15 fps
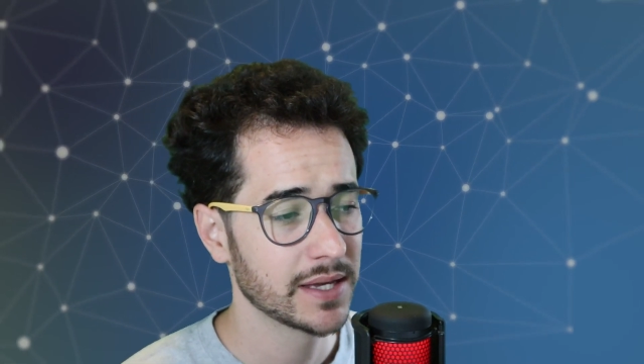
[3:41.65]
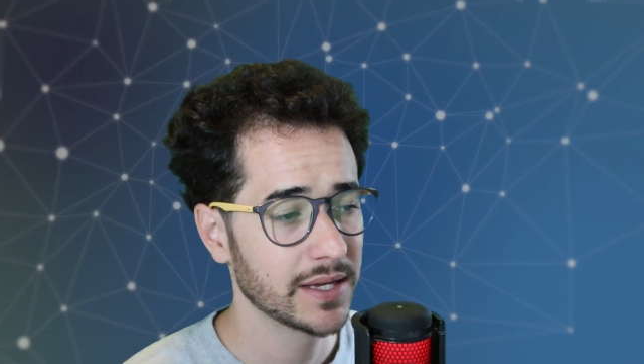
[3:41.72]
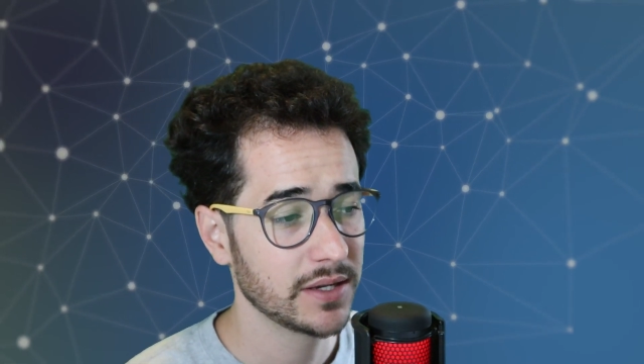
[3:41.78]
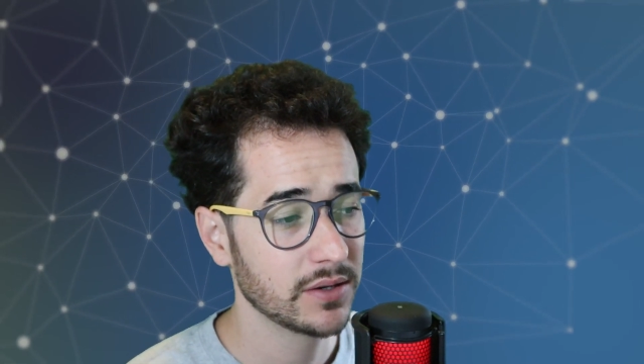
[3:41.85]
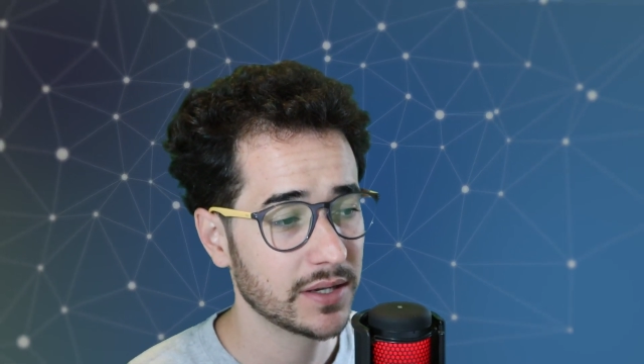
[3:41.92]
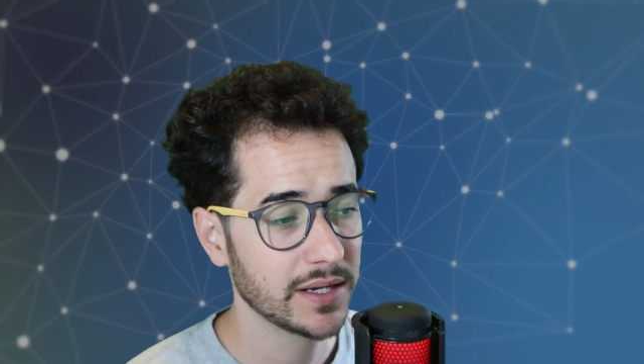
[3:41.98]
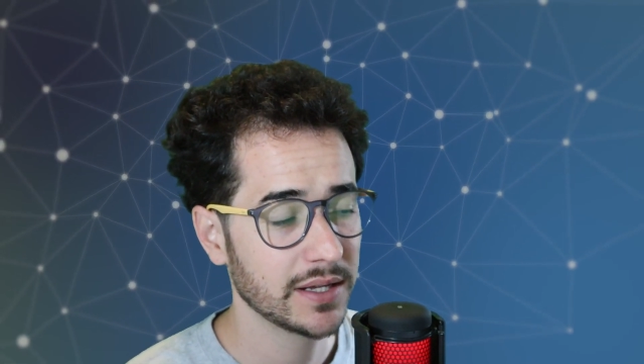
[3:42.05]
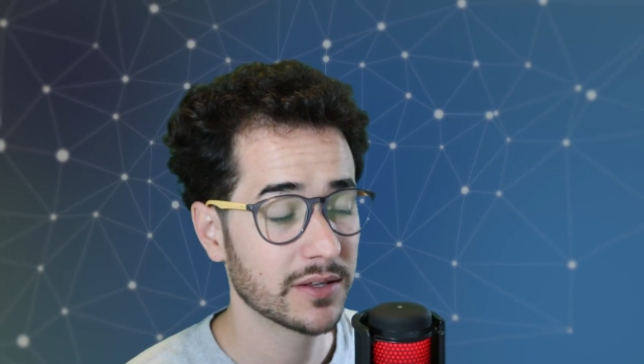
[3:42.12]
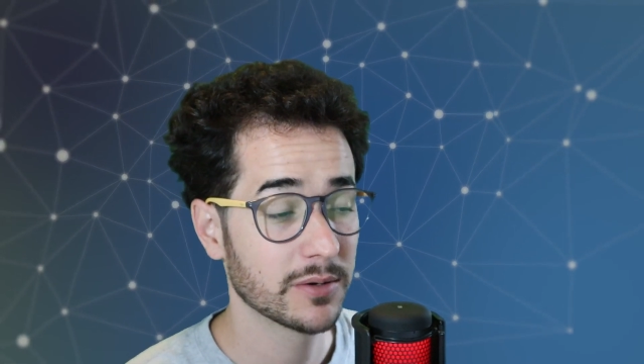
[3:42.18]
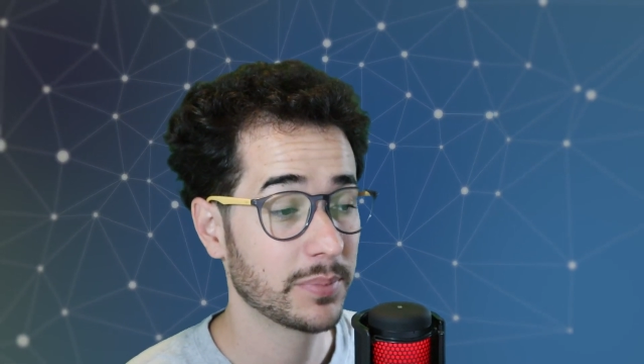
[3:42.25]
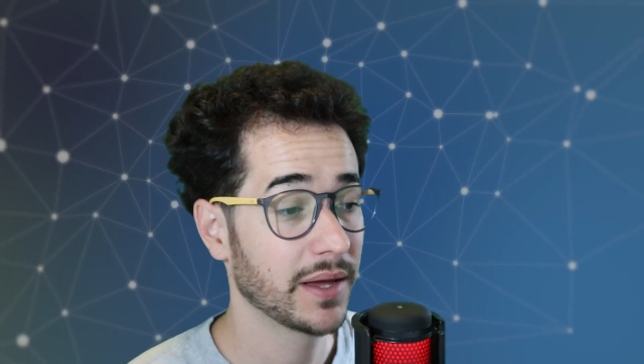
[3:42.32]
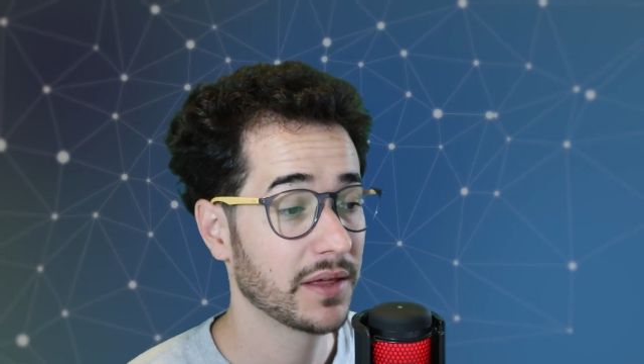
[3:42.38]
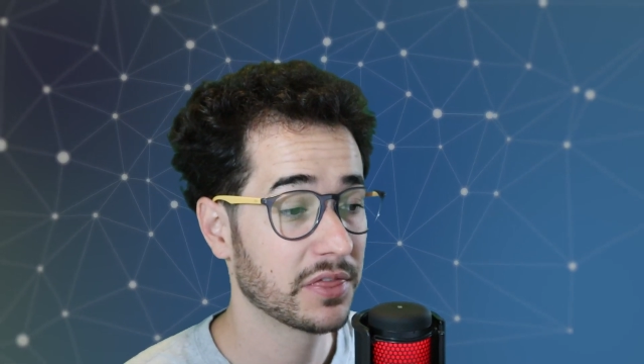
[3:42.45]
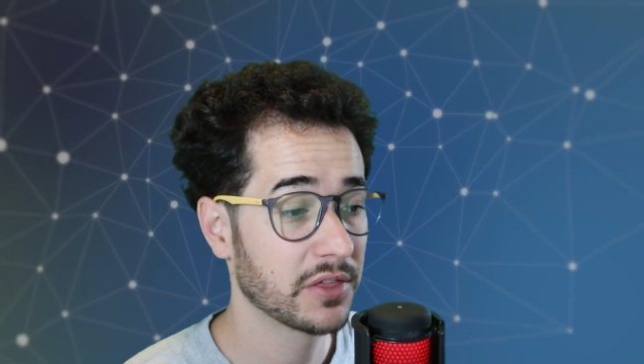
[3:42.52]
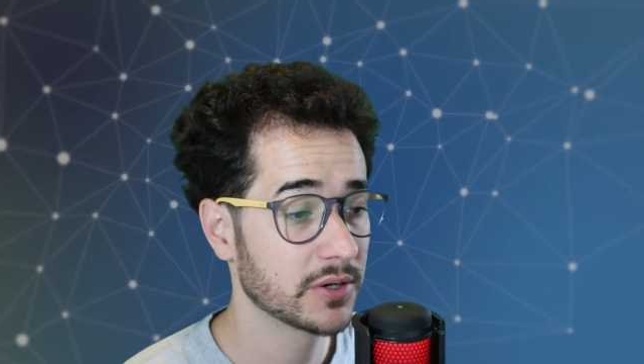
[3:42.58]
you could either
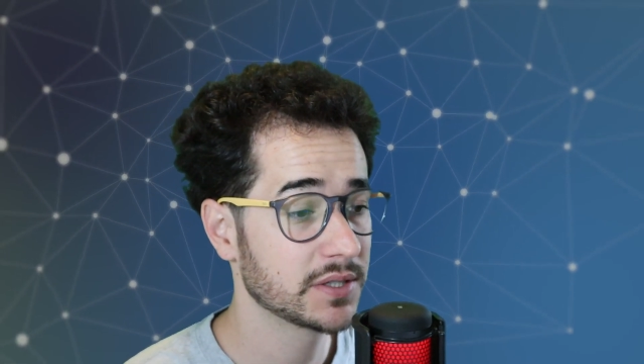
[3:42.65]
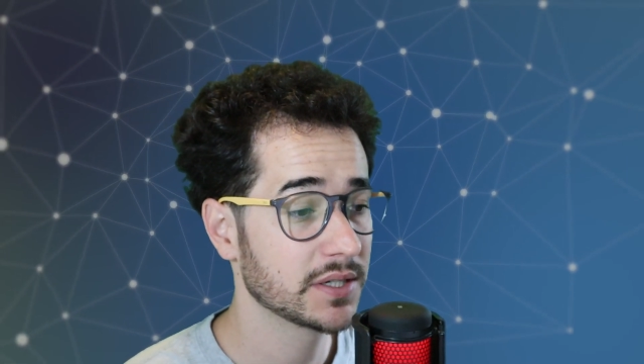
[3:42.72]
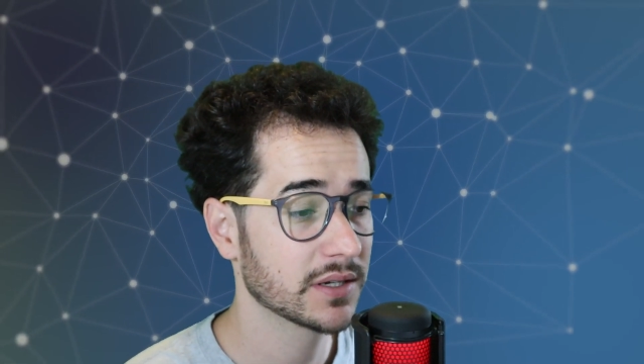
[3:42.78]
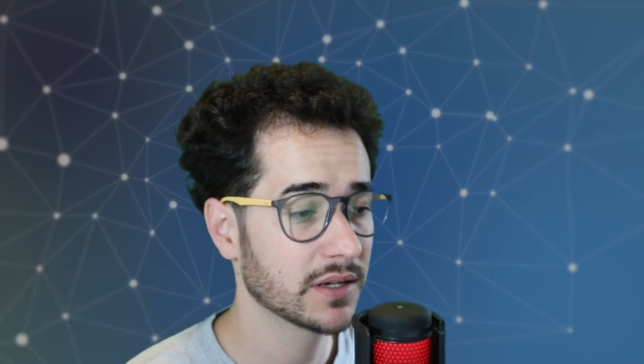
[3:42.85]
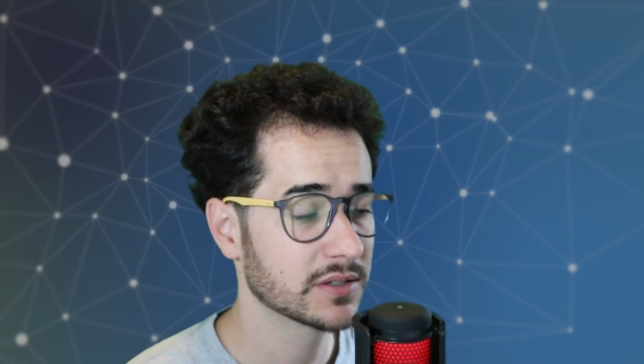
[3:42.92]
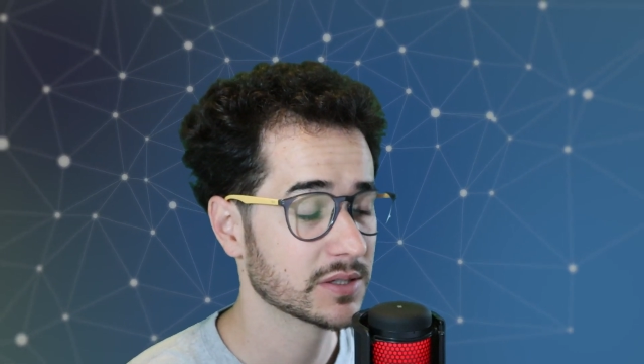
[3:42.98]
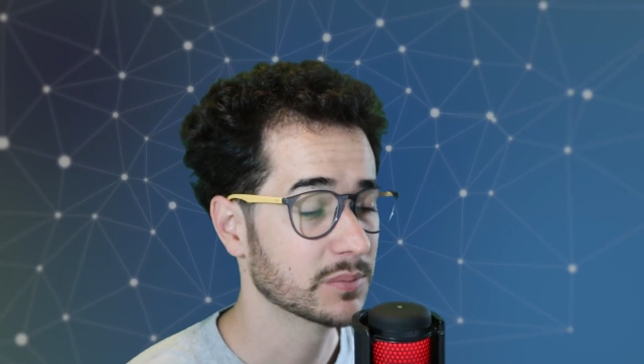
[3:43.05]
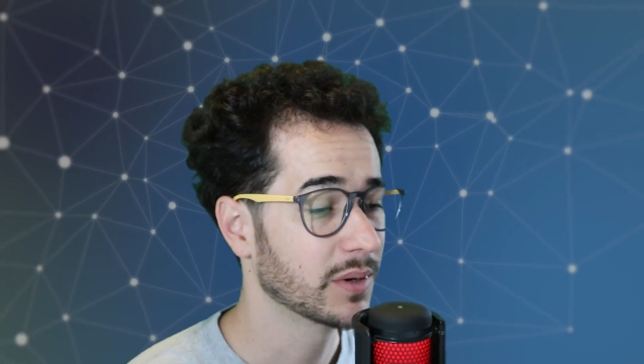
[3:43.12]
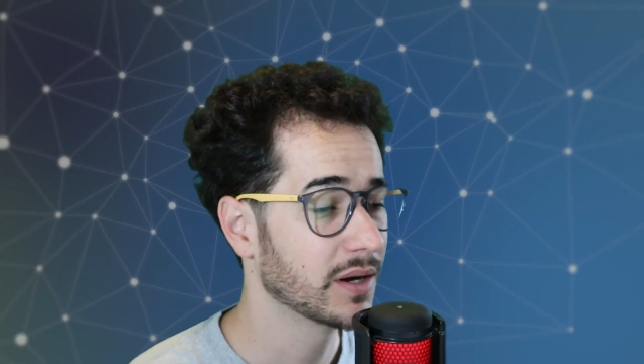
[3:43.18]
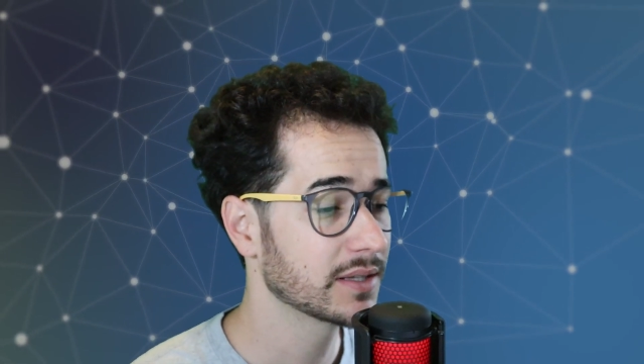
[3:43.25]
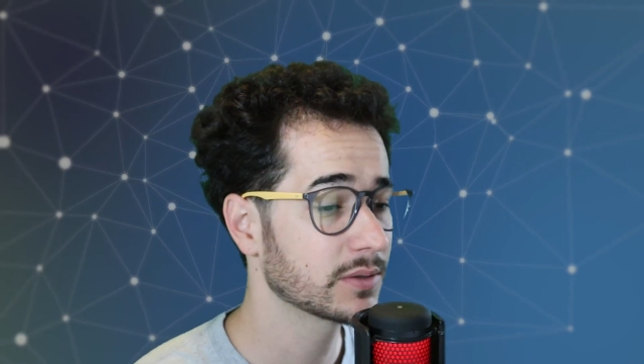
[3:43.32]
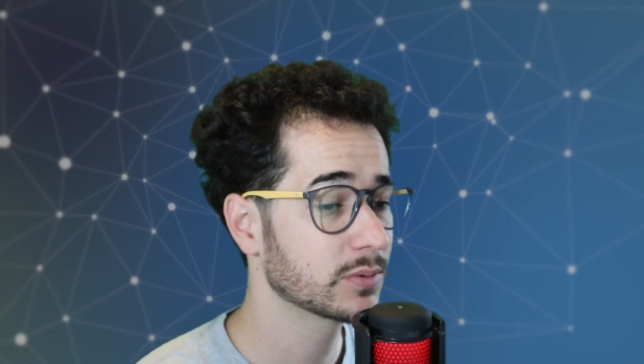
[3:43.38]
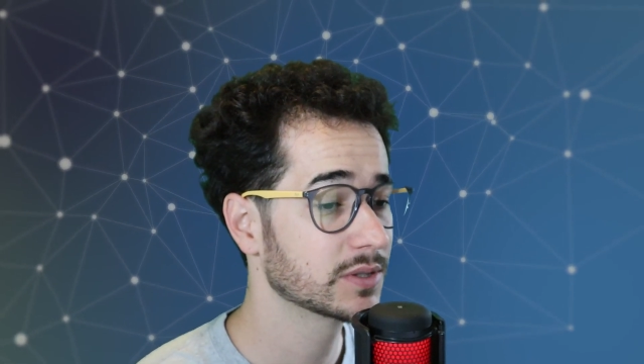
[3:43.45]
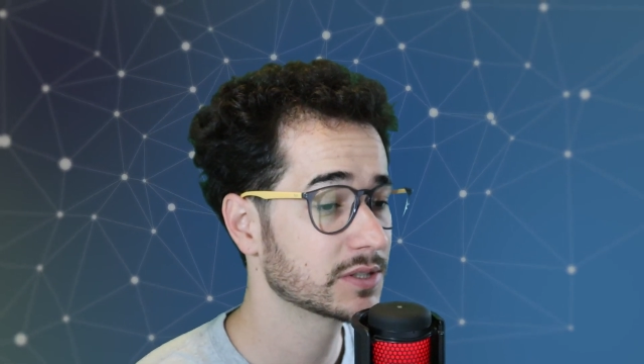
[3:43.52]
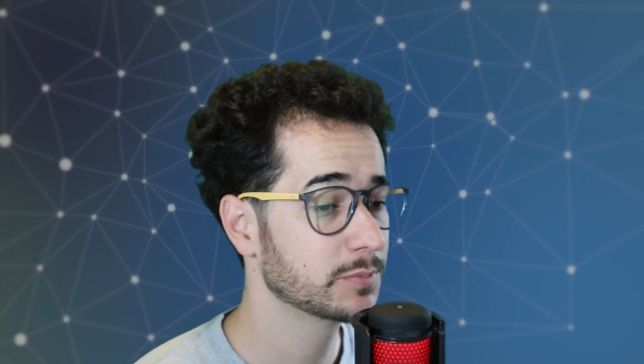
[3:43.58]
pay thirteen dollars a
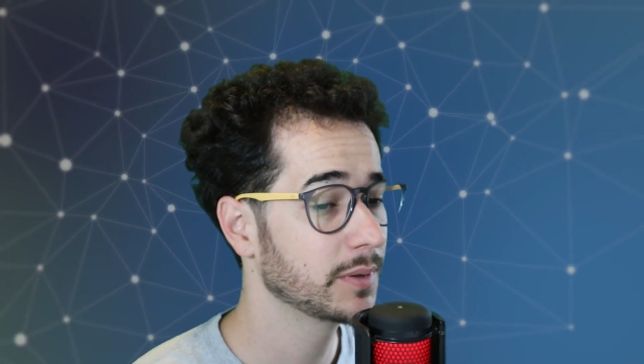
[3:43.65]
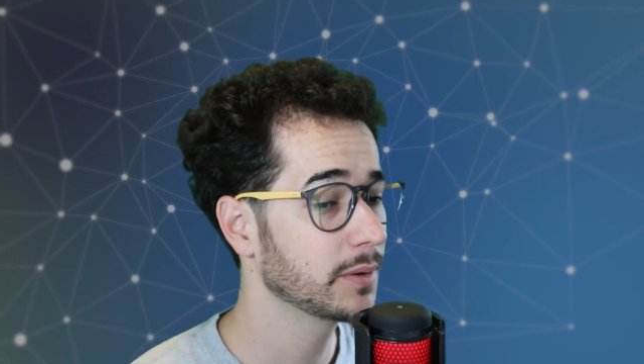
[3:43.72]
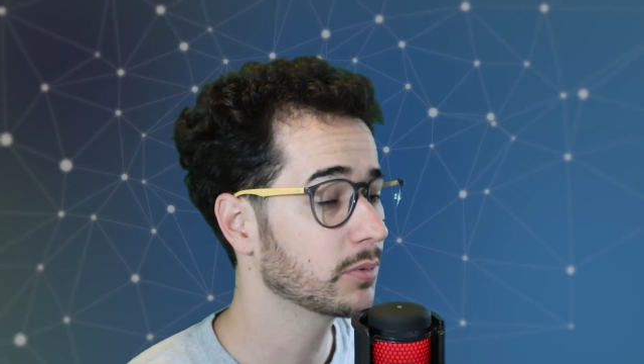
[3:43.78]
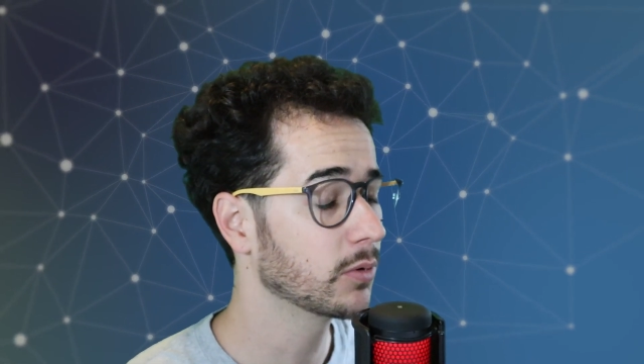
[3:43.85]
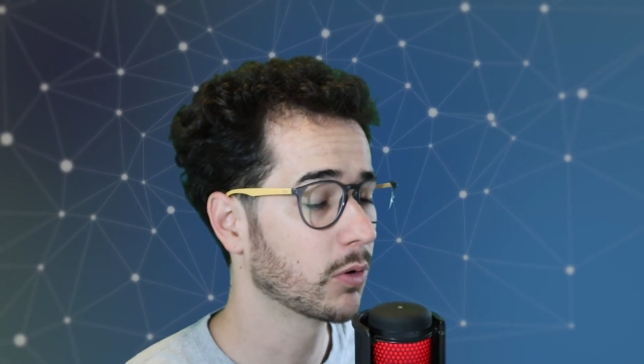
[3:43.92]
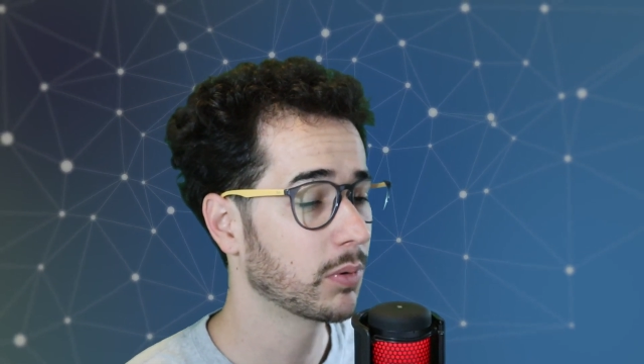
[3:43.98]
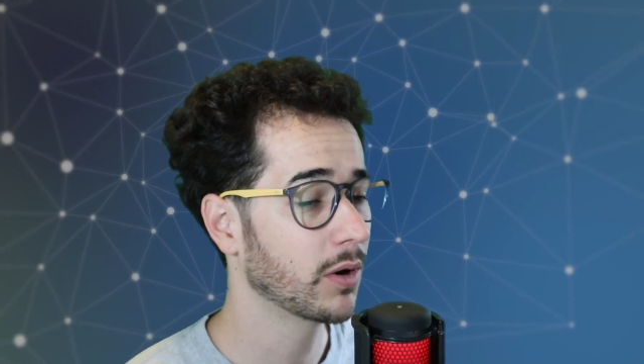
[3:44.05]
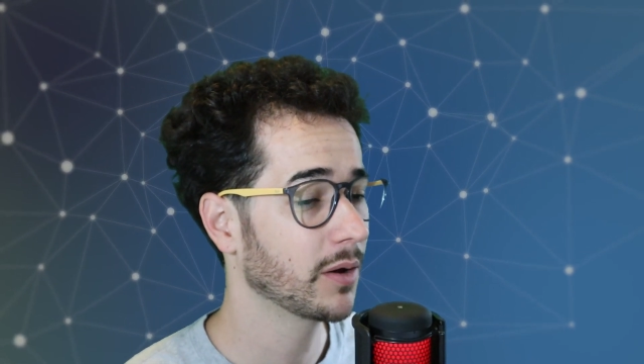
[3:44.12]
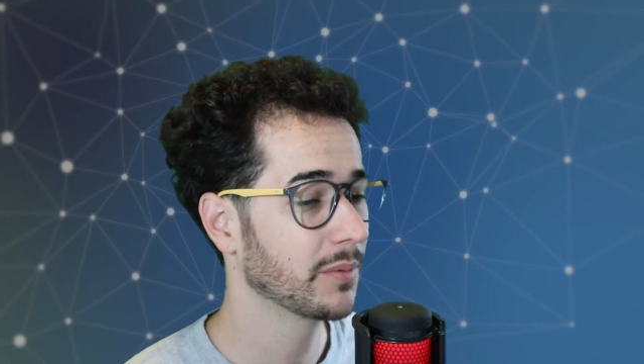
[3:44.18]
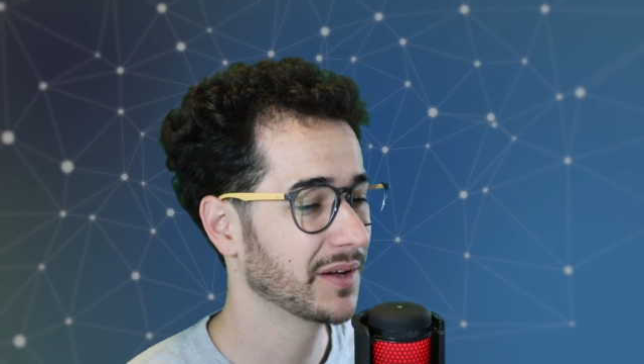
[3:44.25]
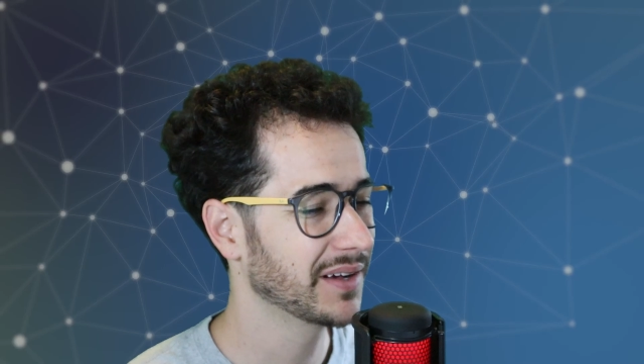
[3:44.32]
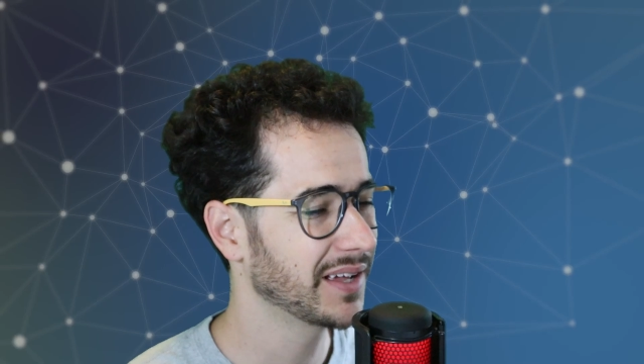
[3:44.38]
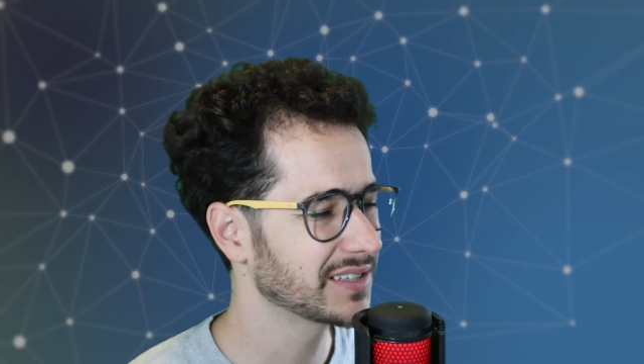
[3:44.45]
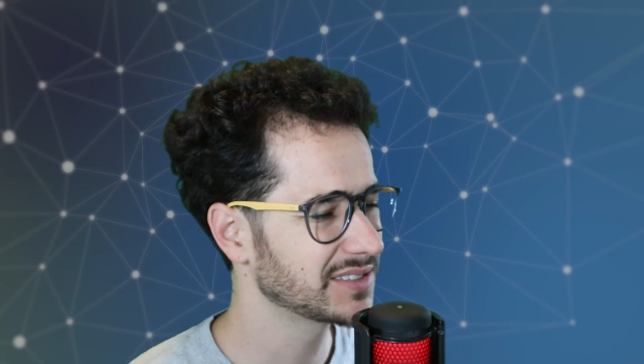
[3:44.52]
month, which people will probably be like,